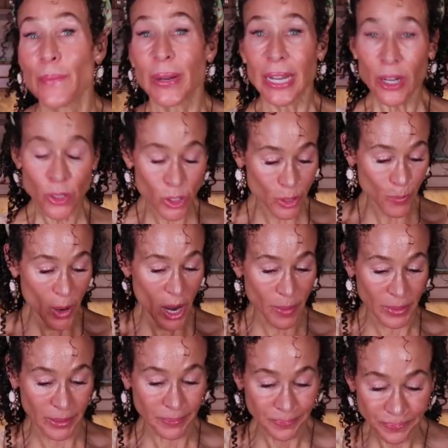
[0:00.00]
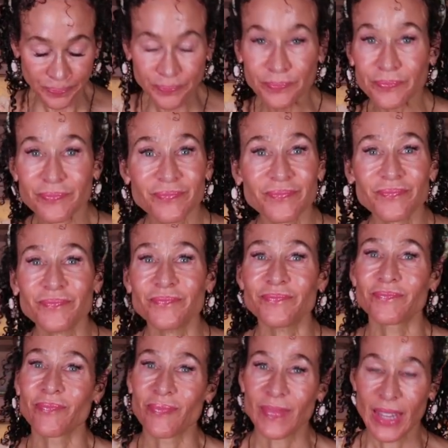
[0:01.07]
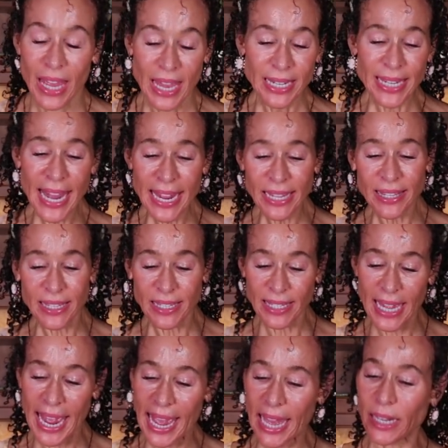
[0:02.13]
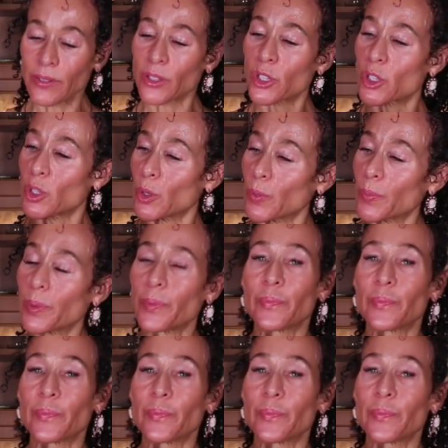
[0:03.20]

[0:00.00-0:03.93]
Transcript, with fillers: But here's the problem. Take this can of soup